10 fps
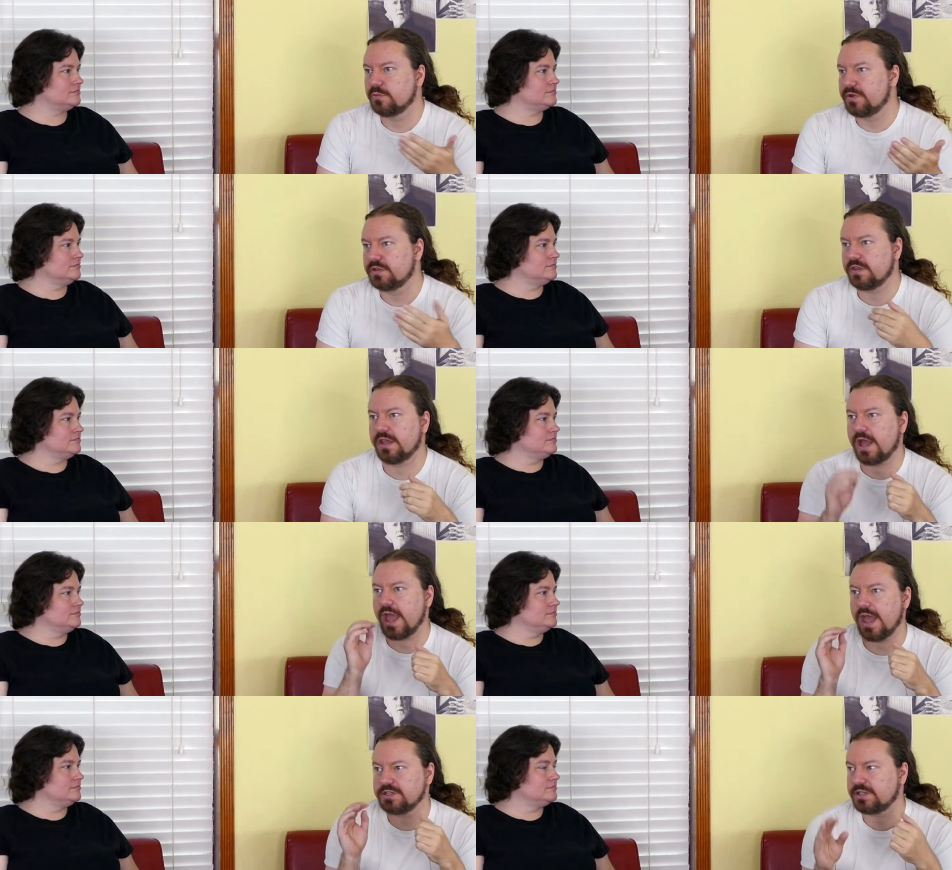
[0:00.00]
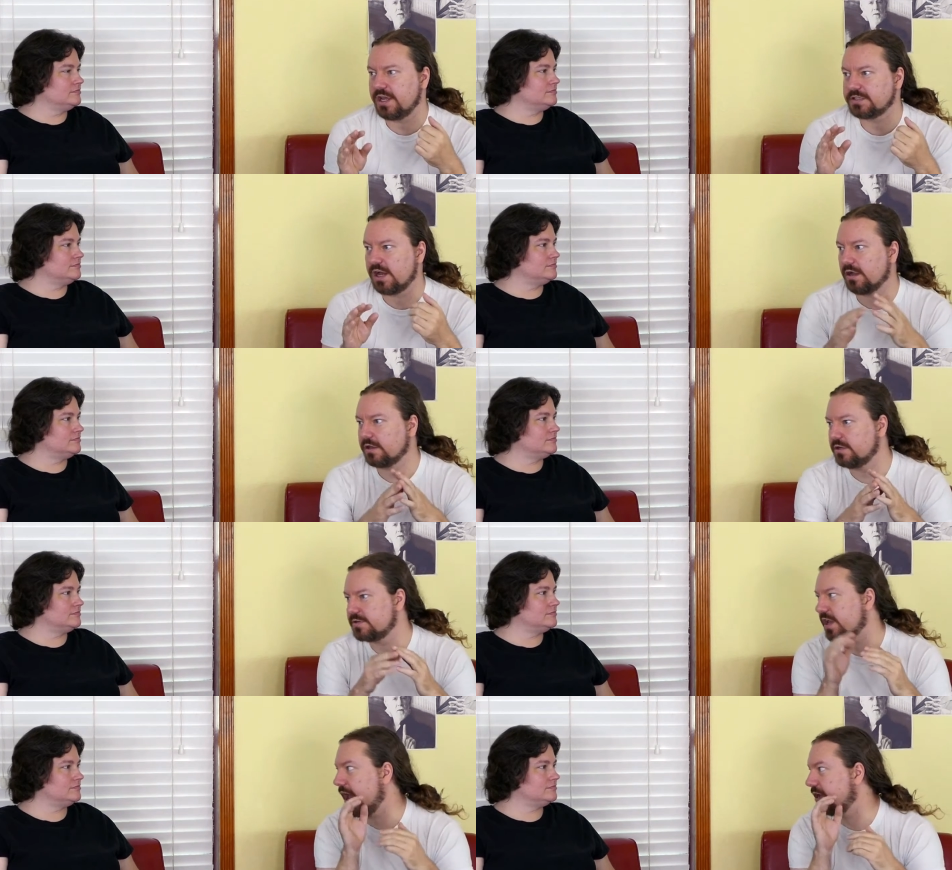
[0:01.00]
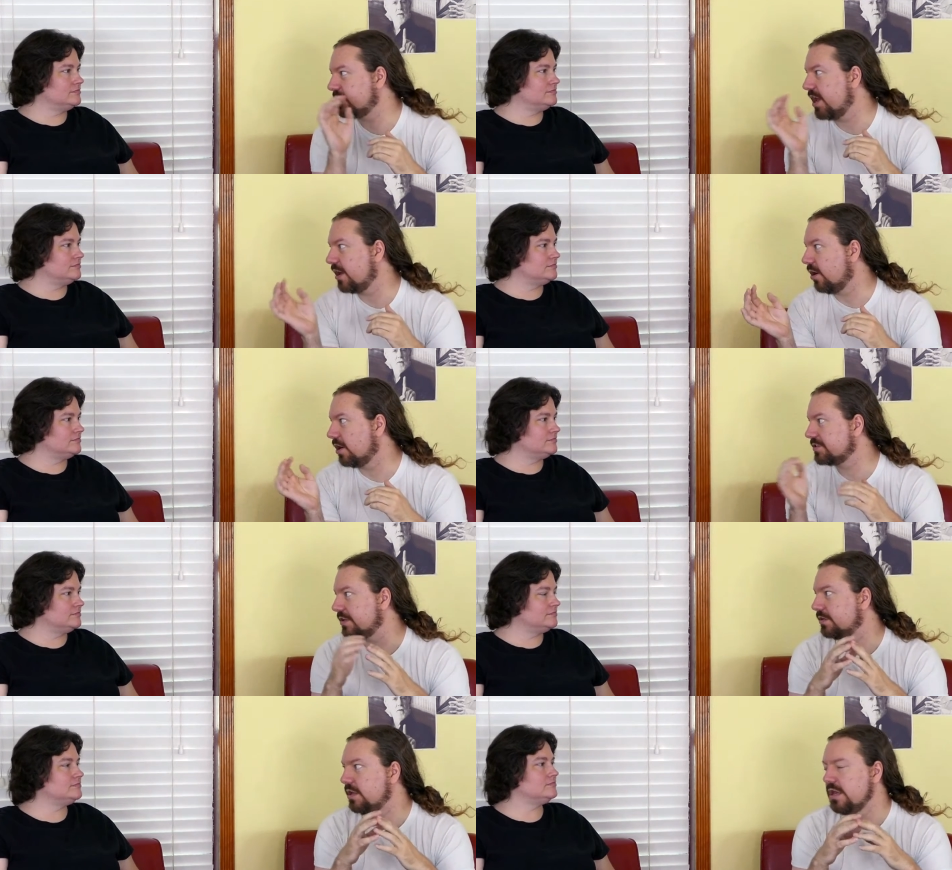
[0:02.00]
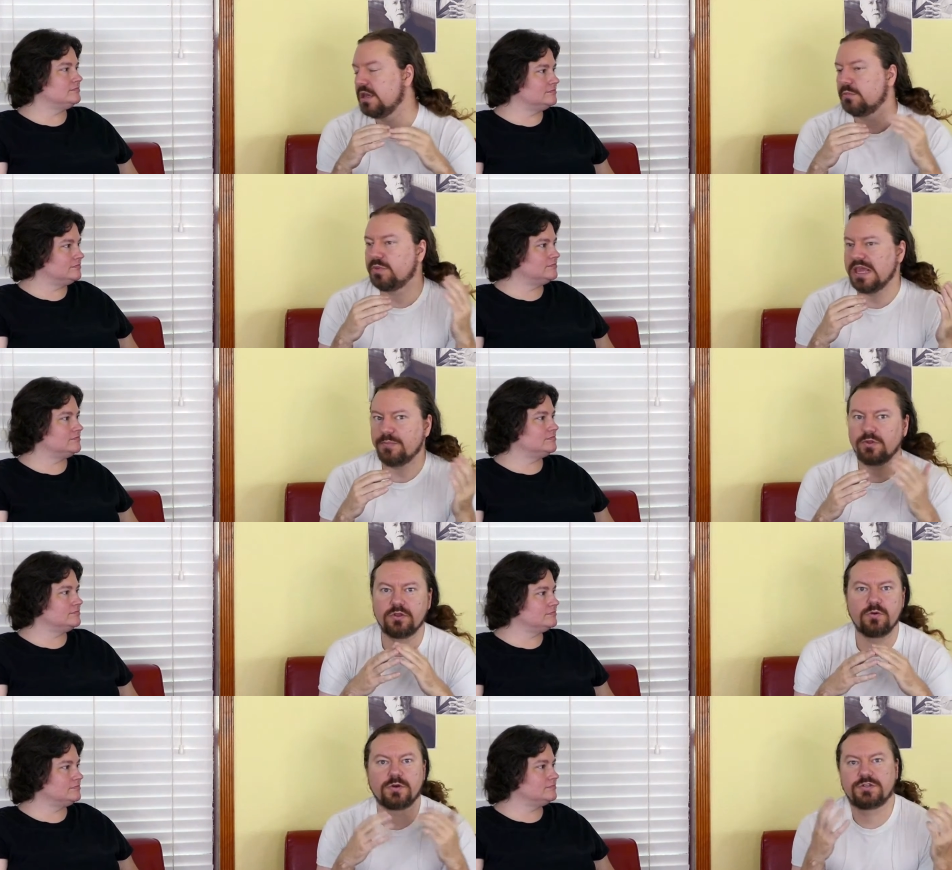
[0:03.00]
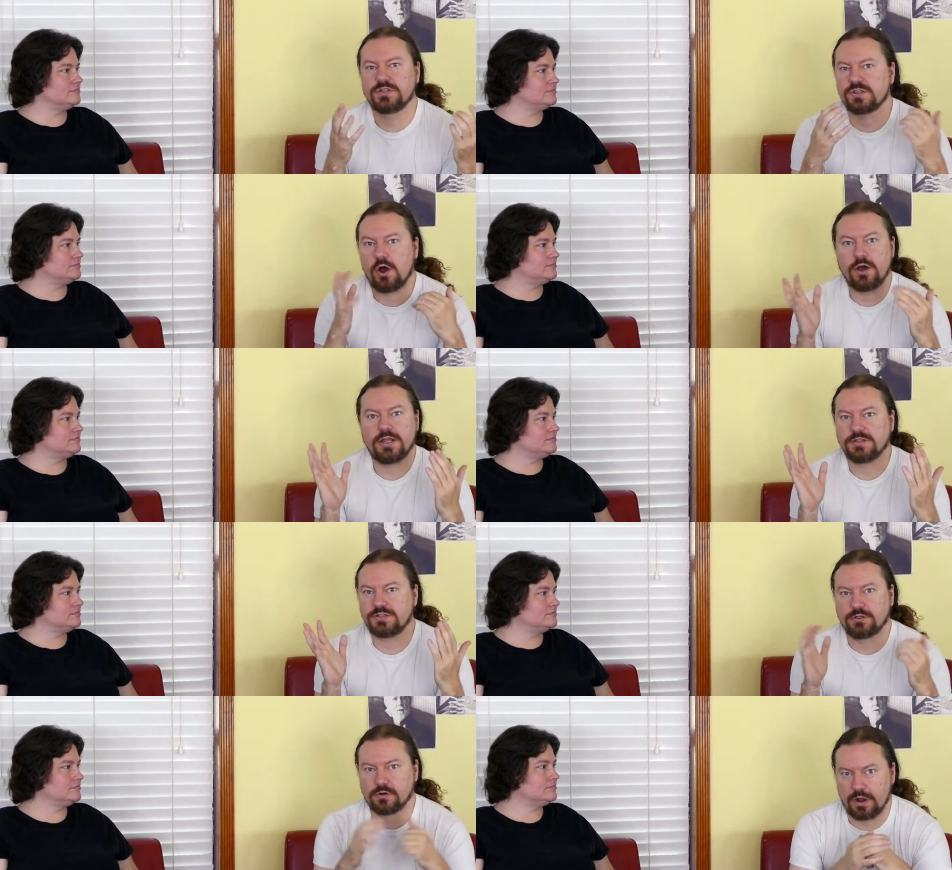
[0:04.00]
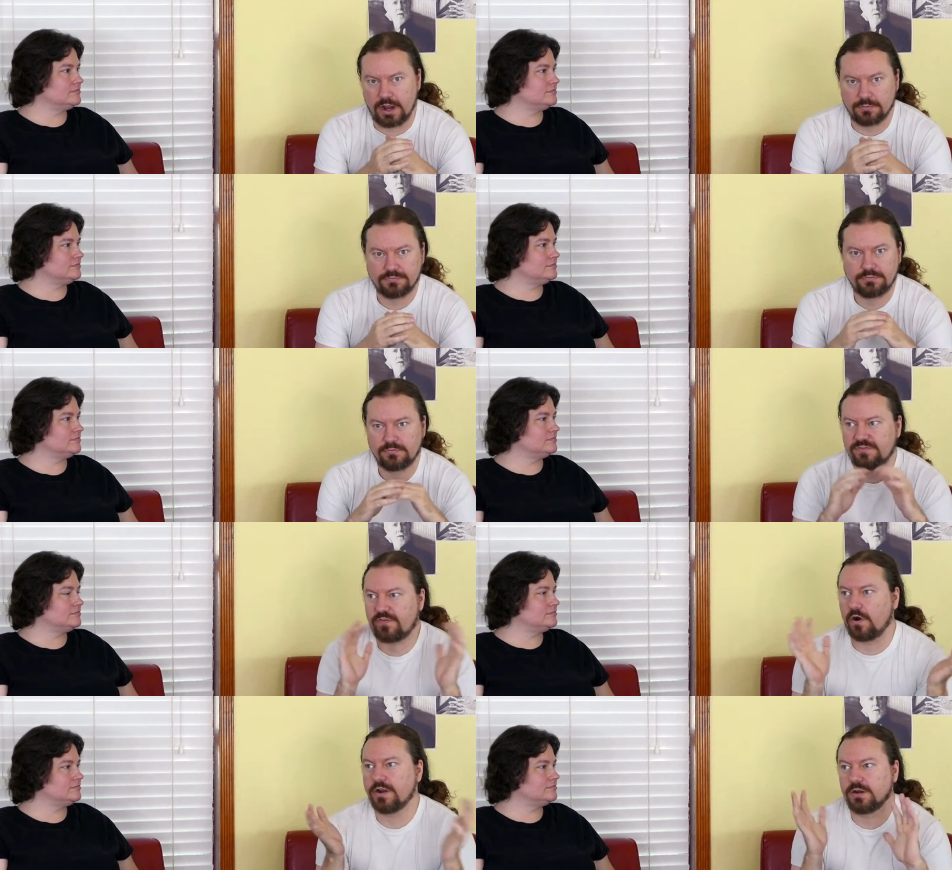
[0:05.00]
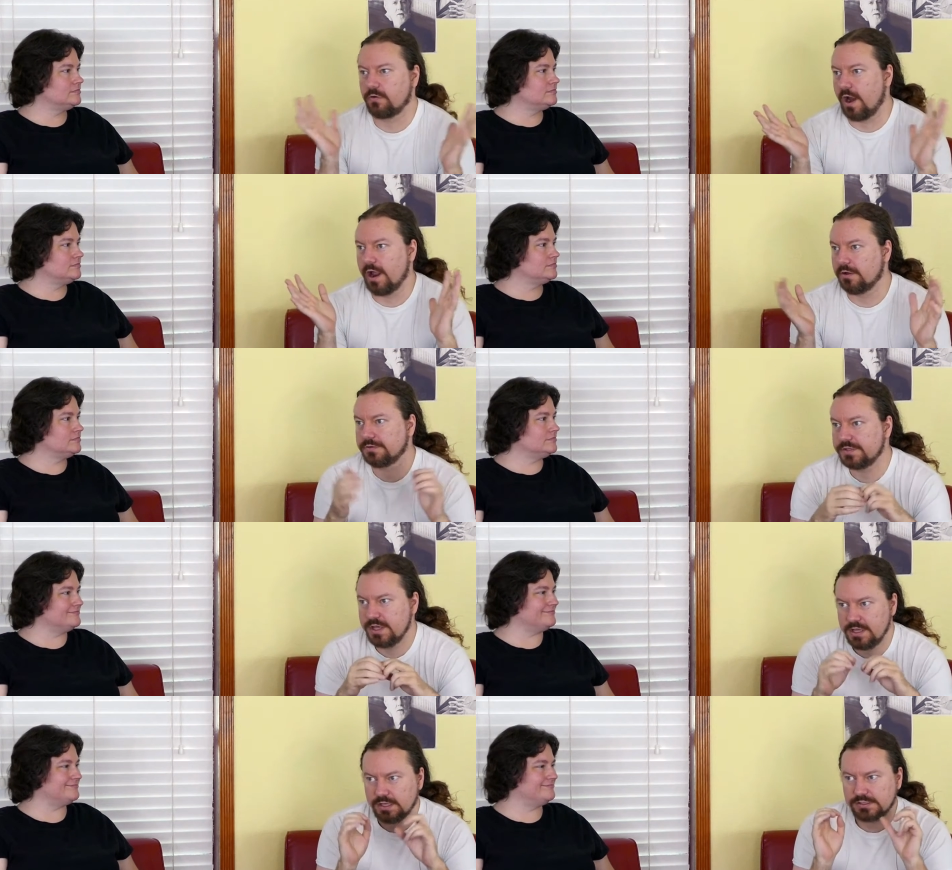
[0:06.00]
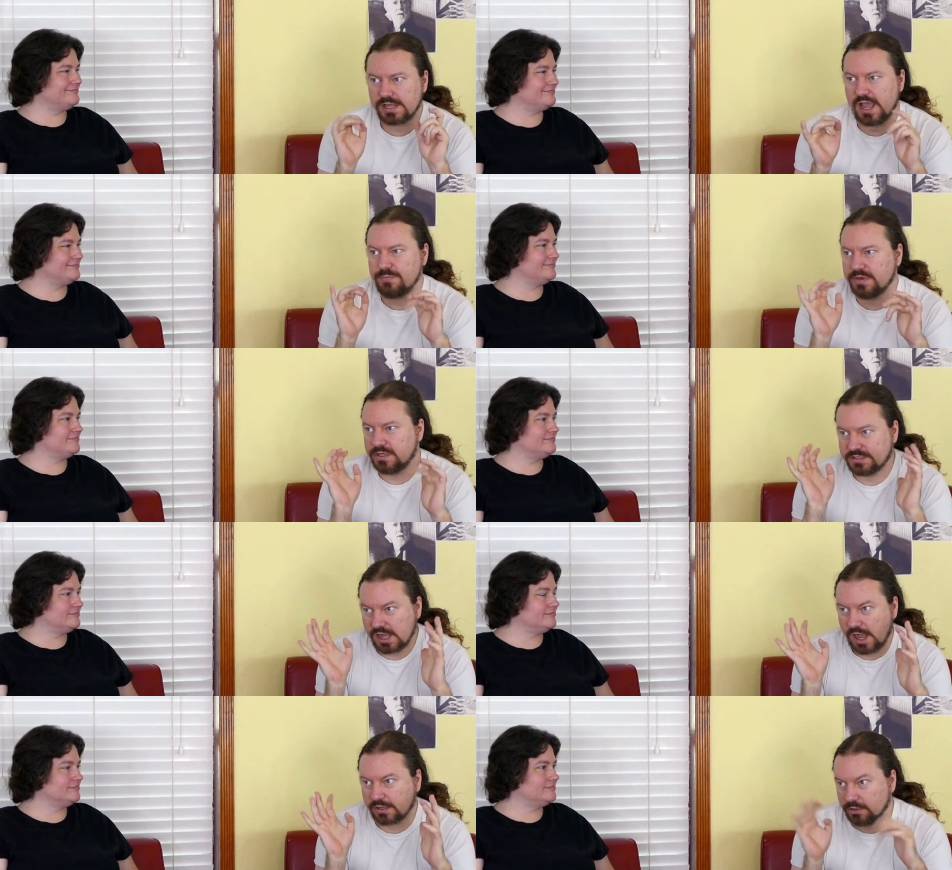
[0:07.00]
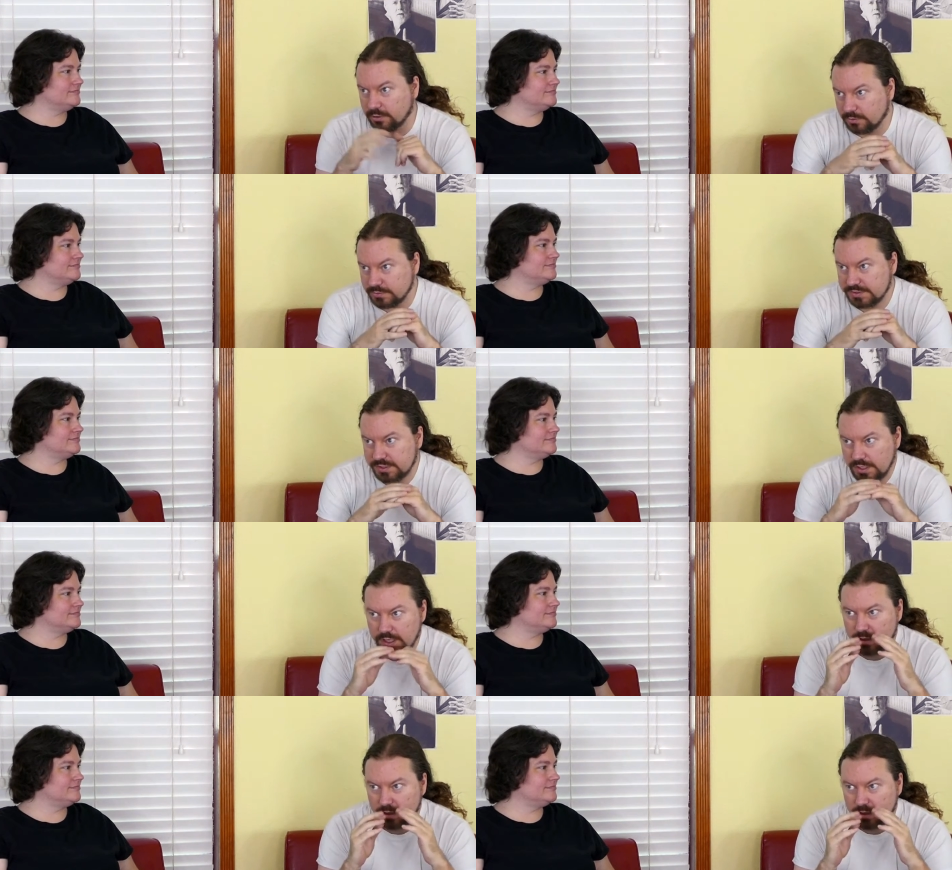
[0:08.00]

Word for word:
Speaker 1: are a big thing. I hashtag tacos, I hashtag Austin. People who are just on Instagram, farting around, type in tacos,